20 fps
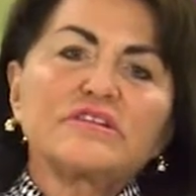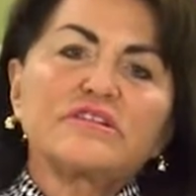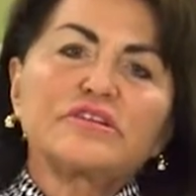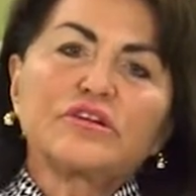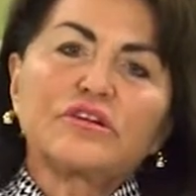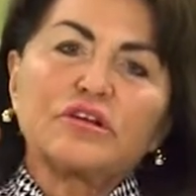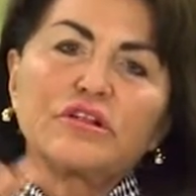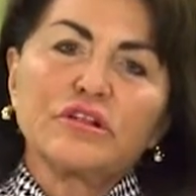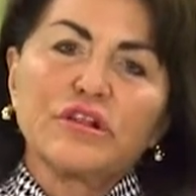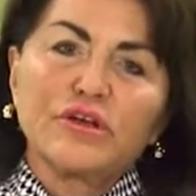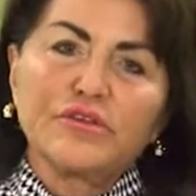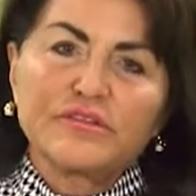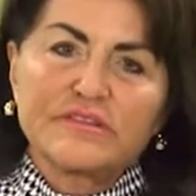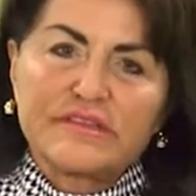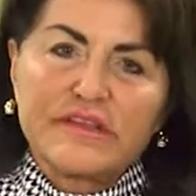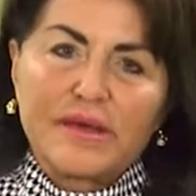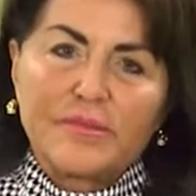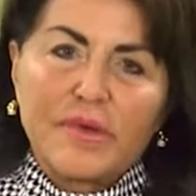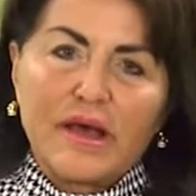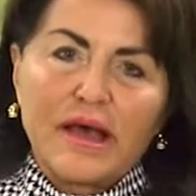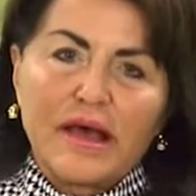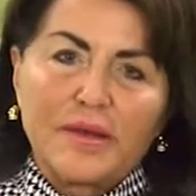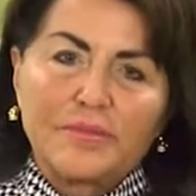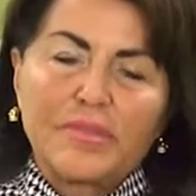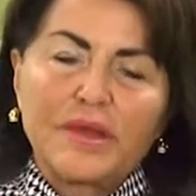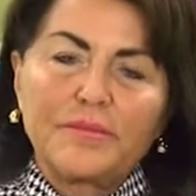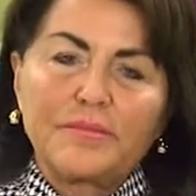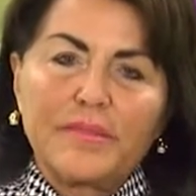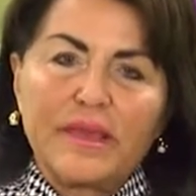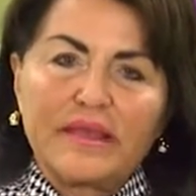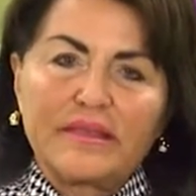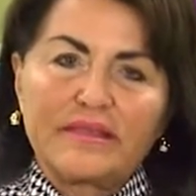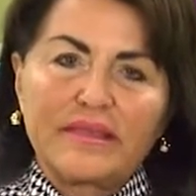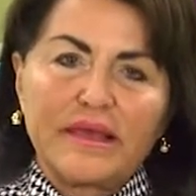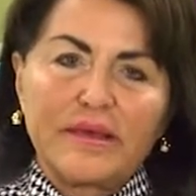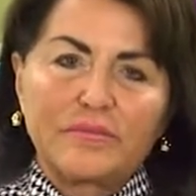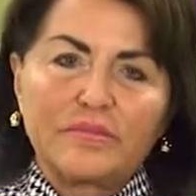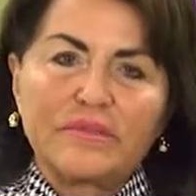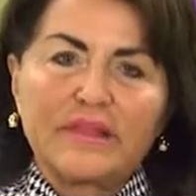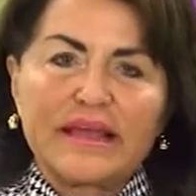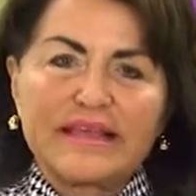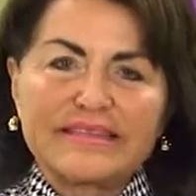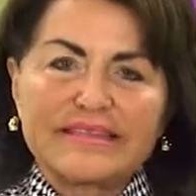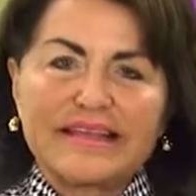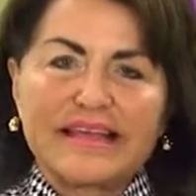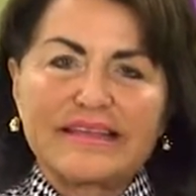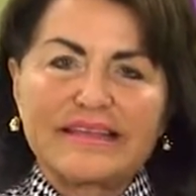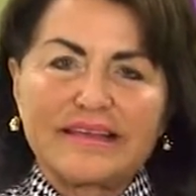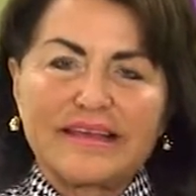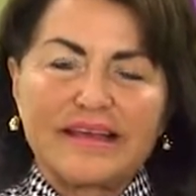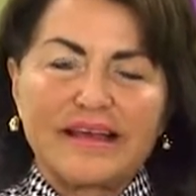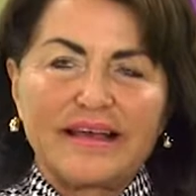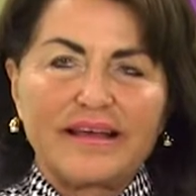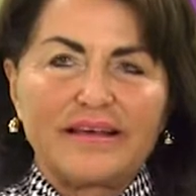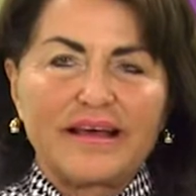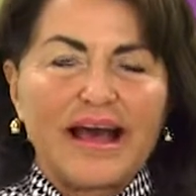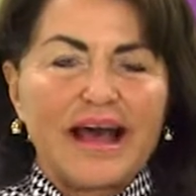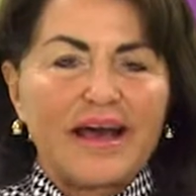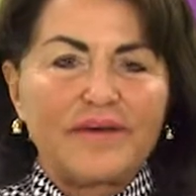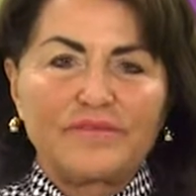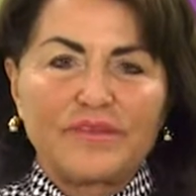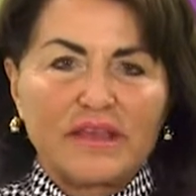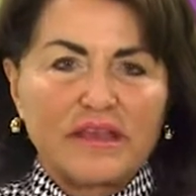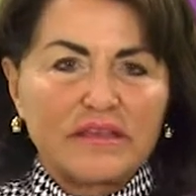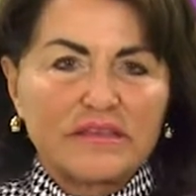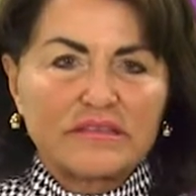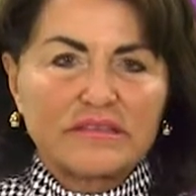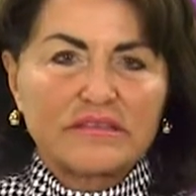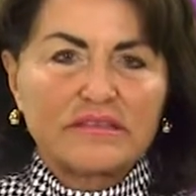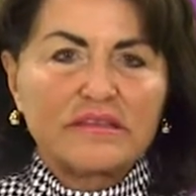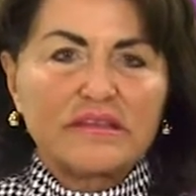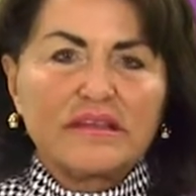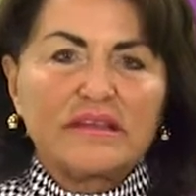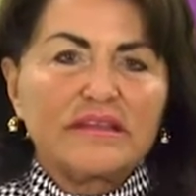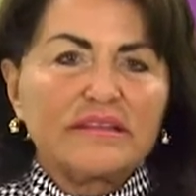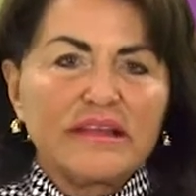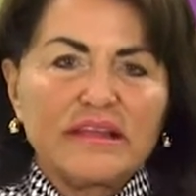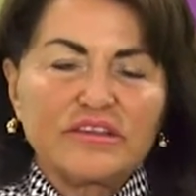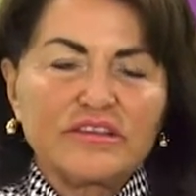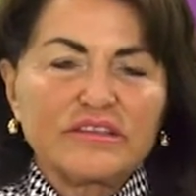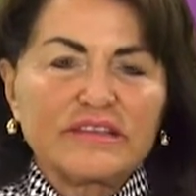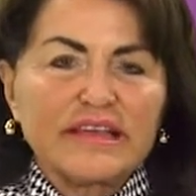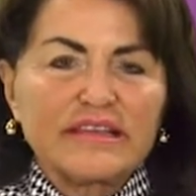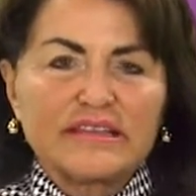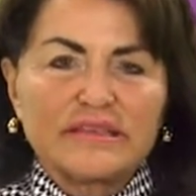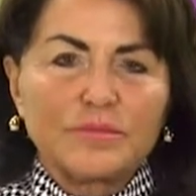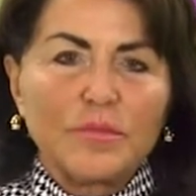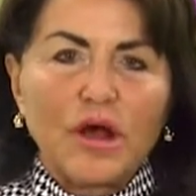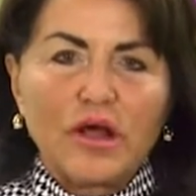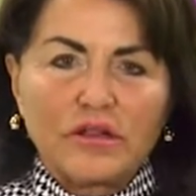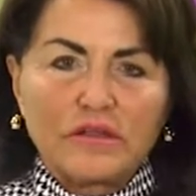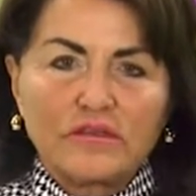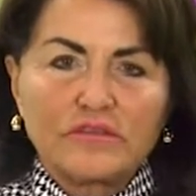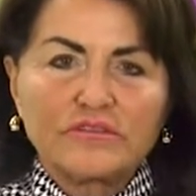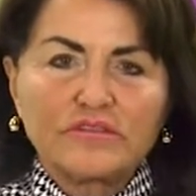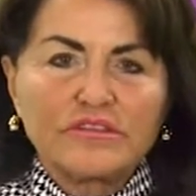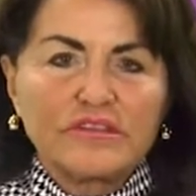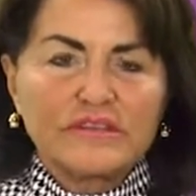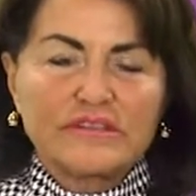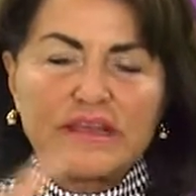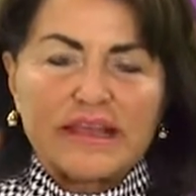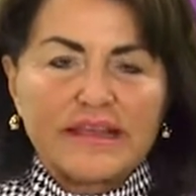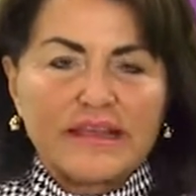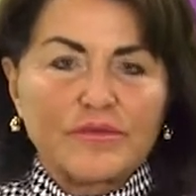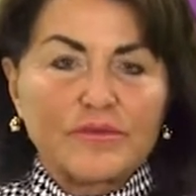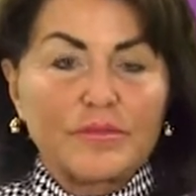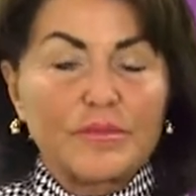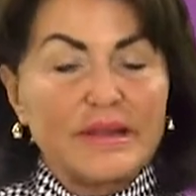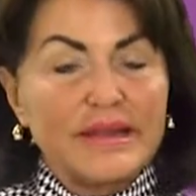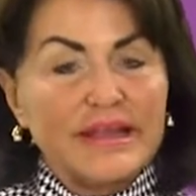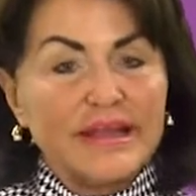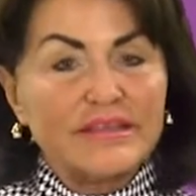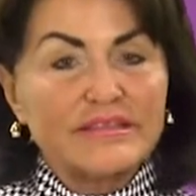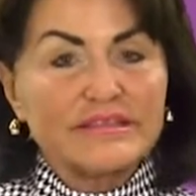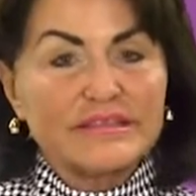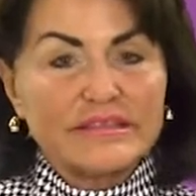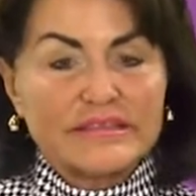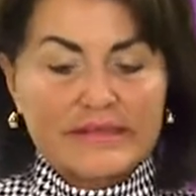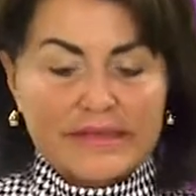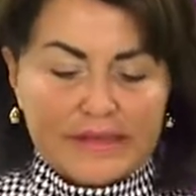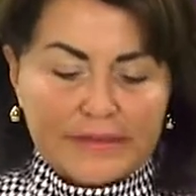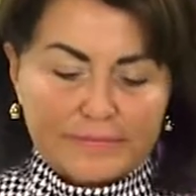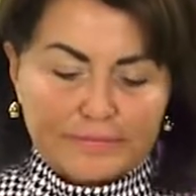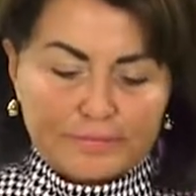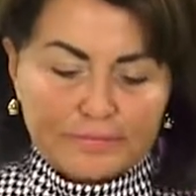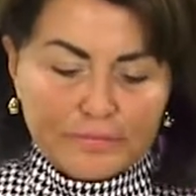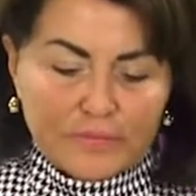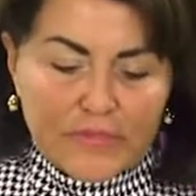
to close them up and make them less uh, obvious. They just get smaller, just like everybody else's skin.